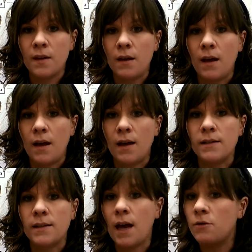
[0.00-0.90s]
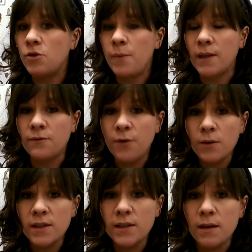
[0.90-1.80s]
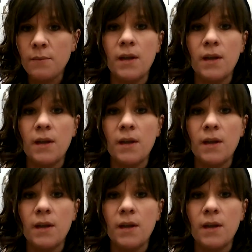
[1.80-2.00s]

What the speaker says: and how to best focus them,